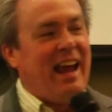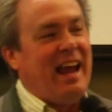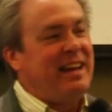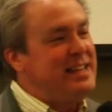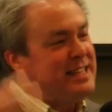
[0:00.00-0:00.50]

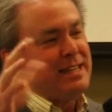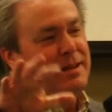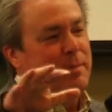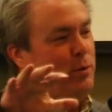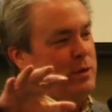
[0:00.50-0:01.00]
and this
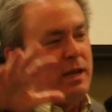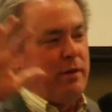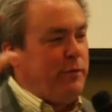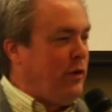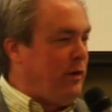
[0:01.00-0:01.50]
isn't a put
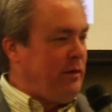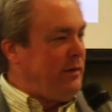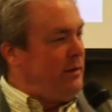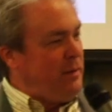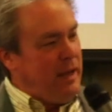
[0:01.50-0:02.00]
down for
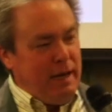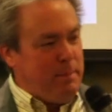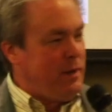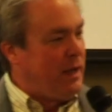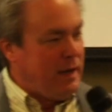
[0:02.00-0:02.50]
any
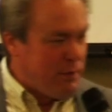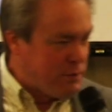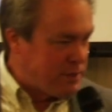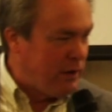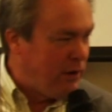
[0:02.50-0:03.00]

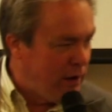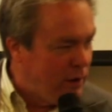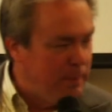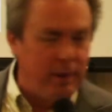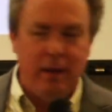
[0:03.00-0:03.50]
millennials that are
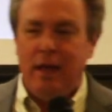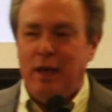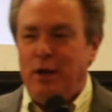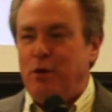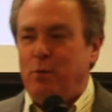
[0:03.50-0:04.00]
here, but
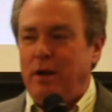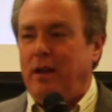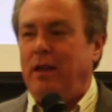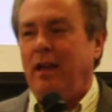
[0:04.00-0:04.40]
you know, we